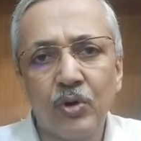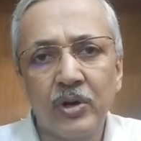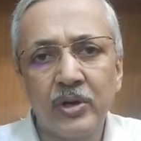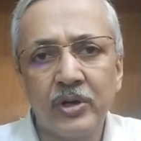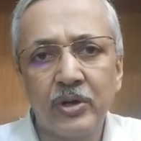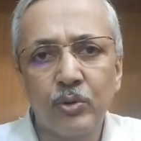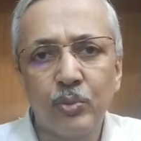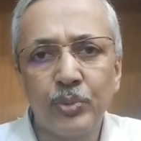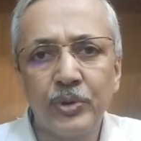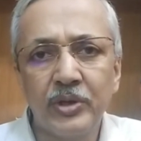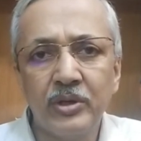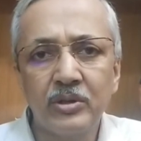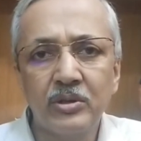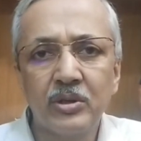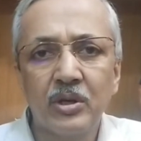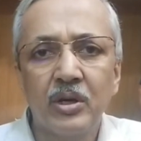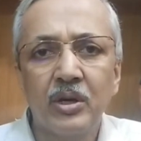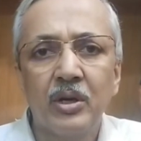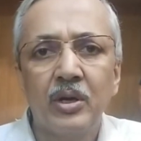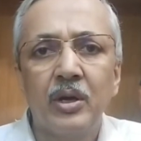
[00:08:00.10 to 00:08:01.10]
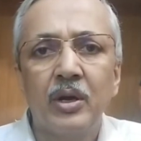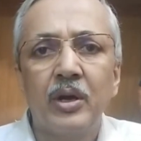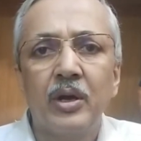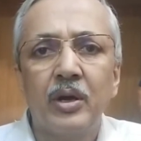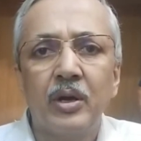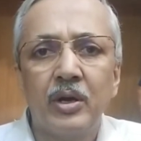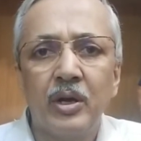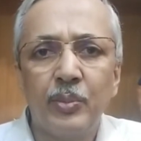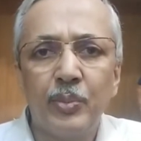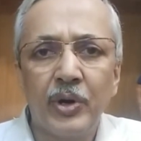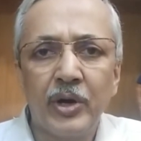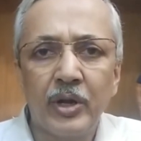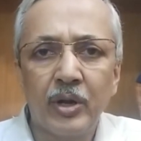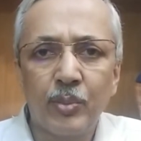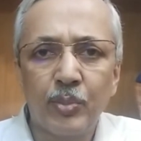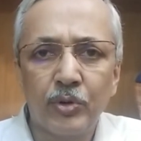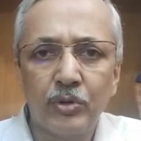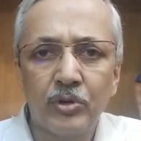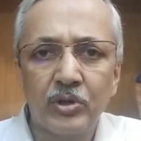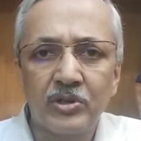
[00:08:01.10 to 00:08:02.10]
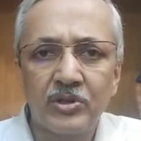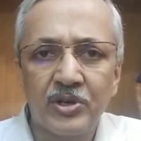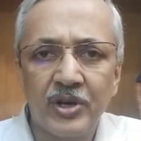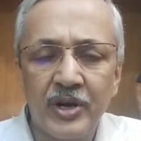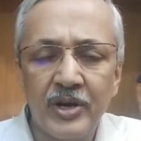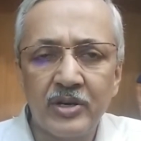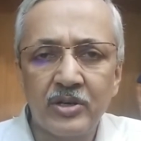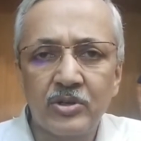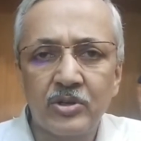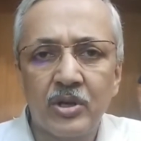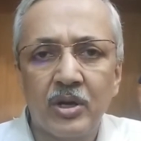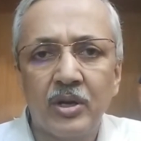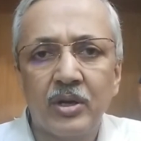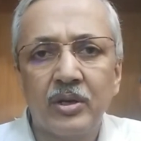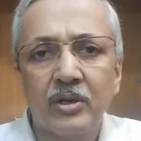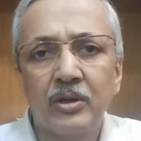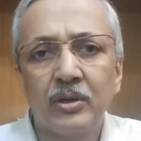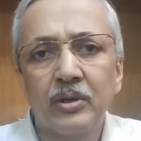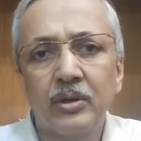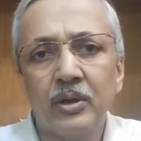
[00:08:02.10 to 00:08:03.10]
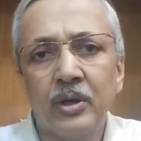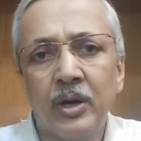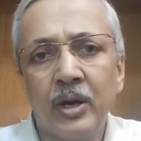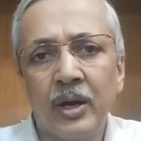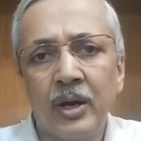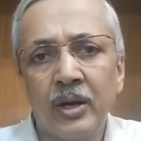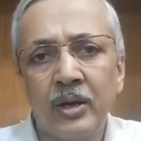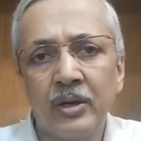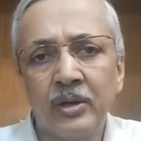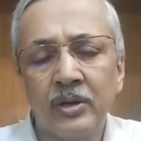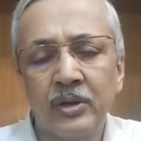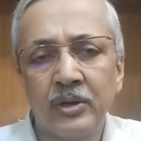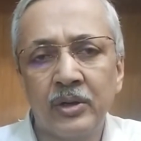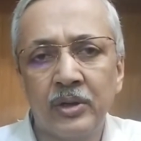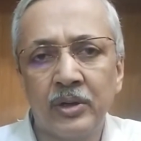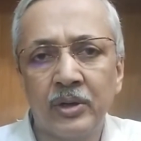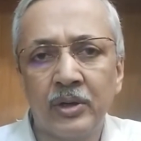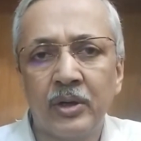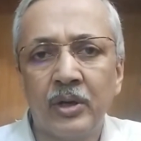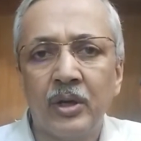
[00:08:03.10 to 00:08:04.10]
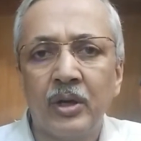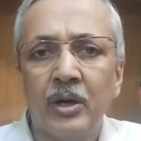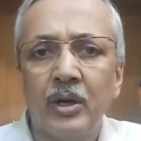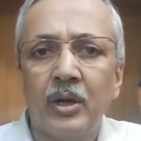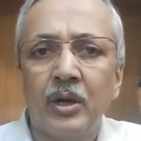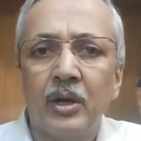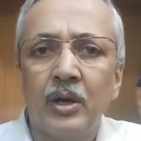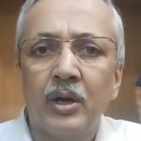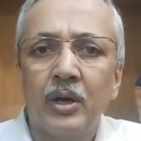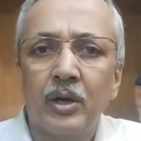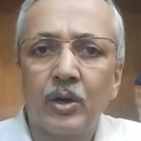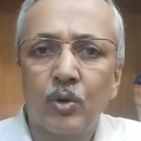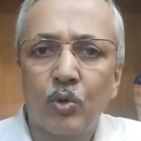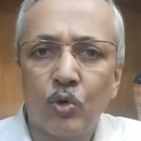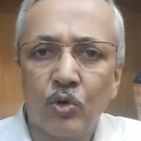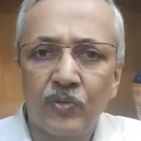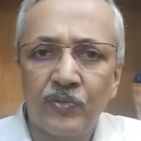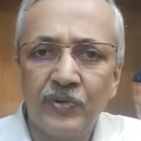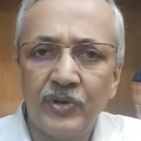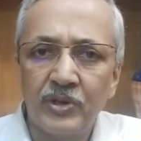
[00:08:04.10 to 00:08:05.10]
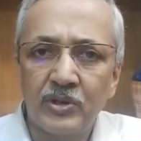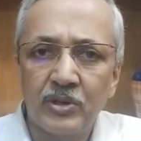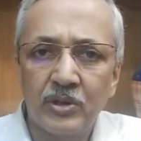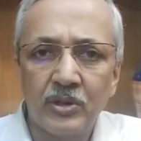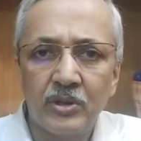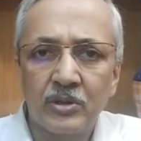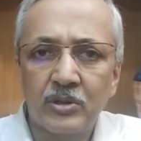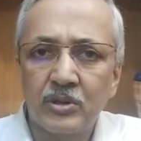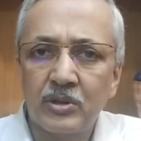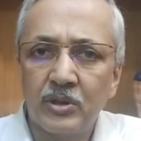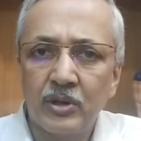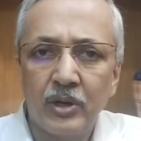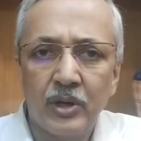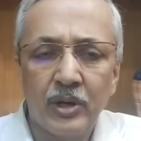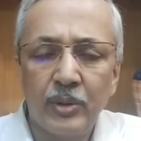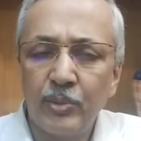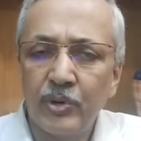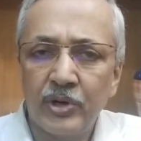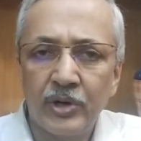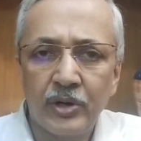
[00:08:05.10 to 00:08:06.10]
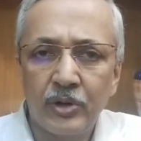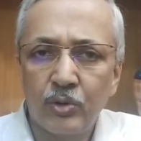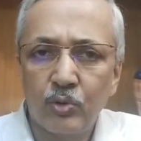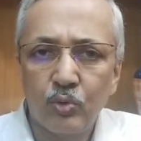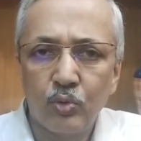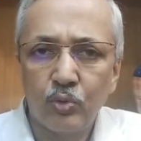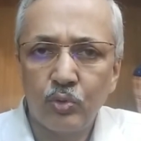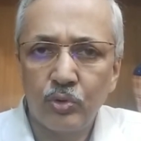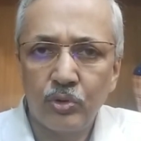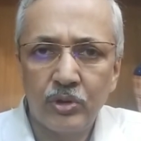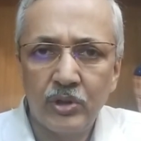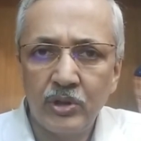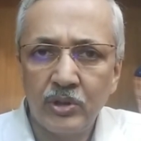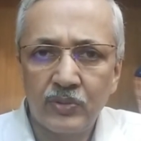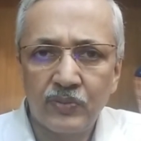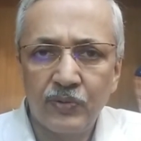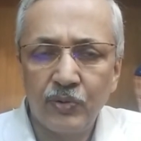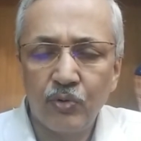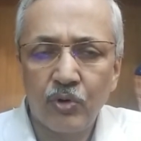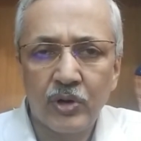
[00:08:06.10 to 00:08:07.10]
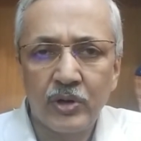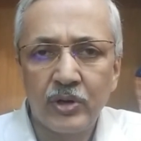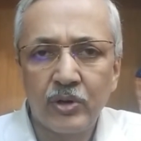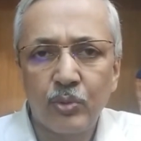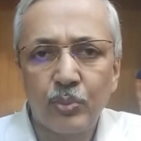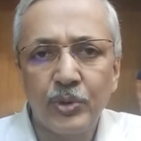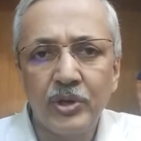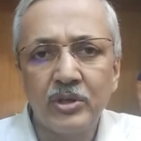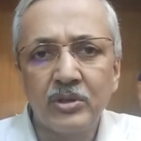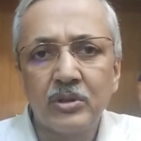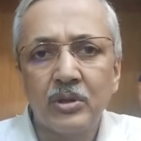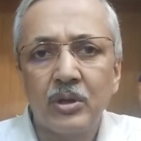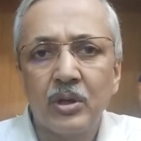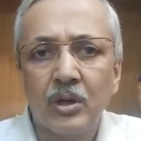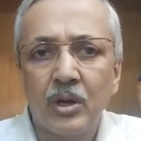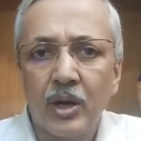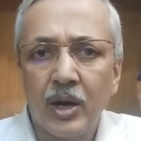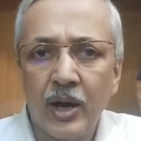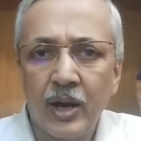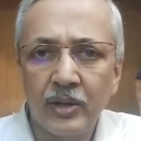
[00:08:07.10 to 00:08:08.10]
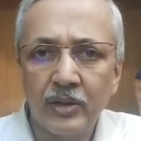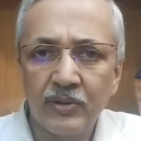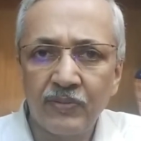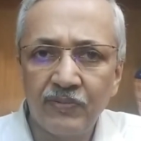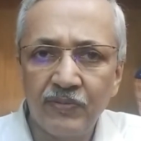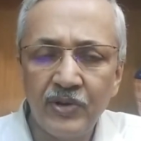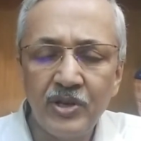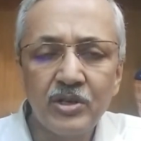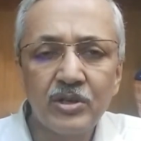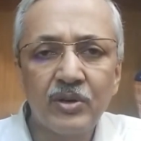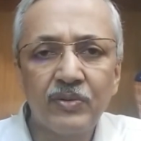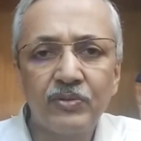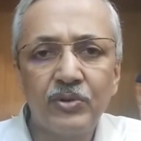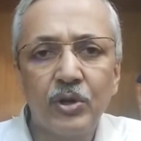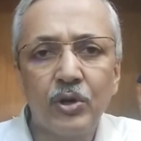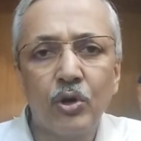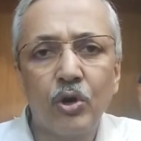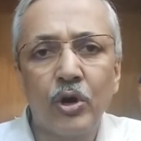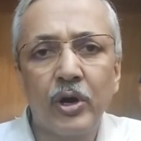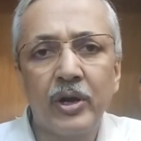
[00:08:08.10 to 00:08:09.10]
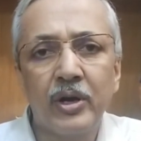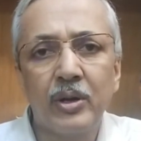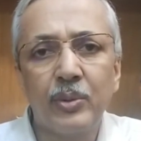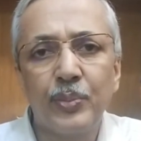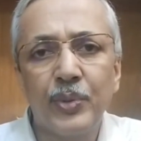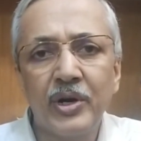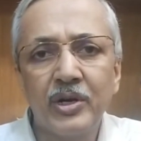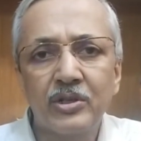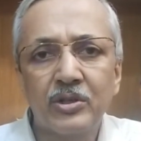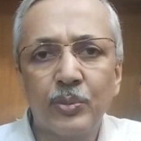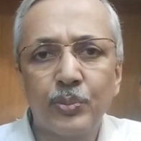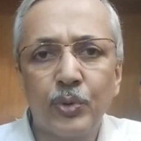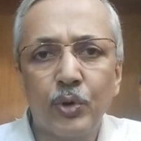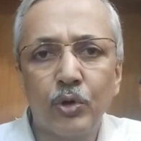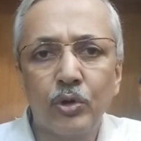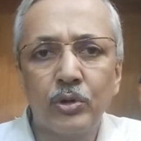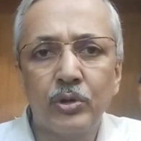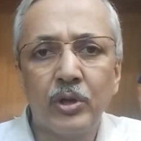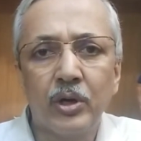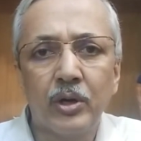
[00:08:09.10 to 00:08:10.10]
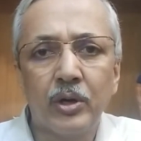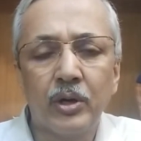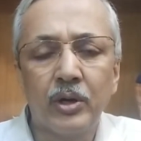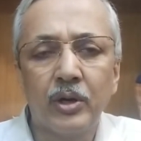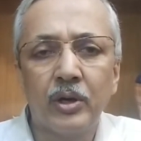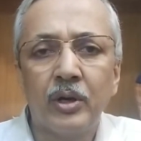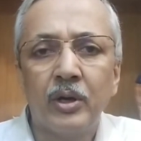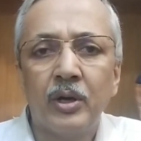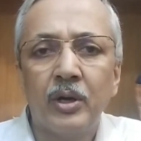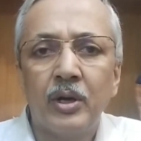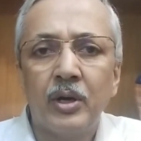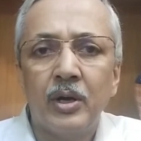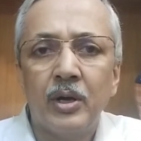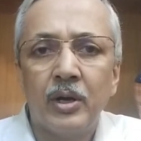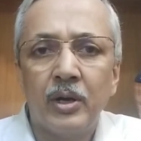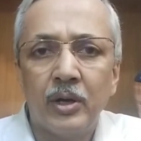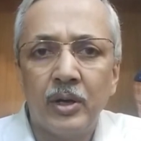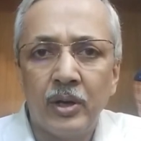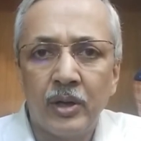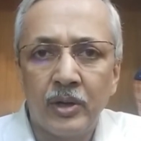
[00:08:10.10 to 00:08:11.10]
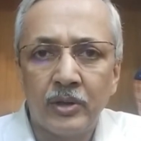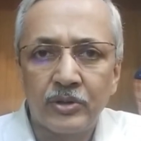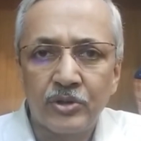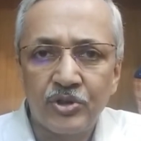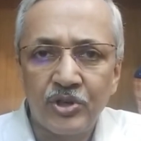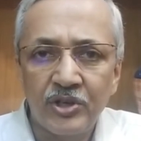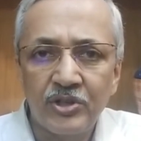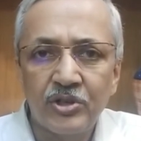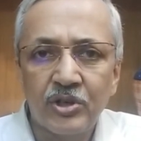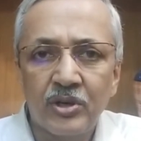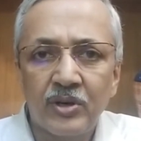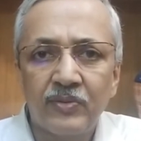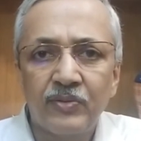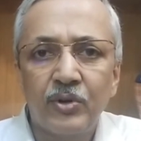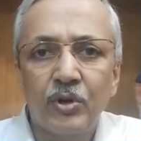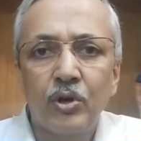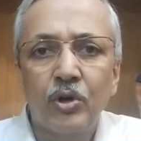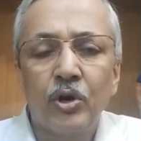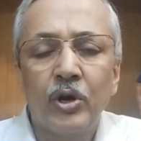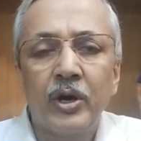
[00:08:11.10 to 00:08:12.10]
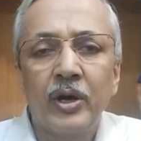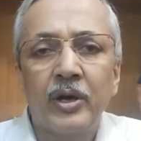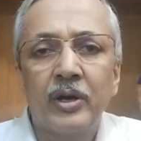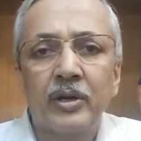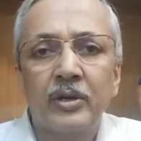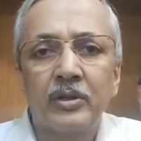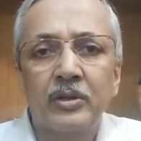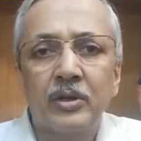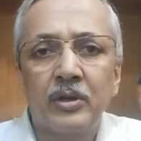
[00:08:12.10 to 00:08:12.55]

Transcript: hundred rupees depending upon the states, and court fees is limited to these few hundred rupees, and the fees of the lawyer depends upon the stature of the lawyer,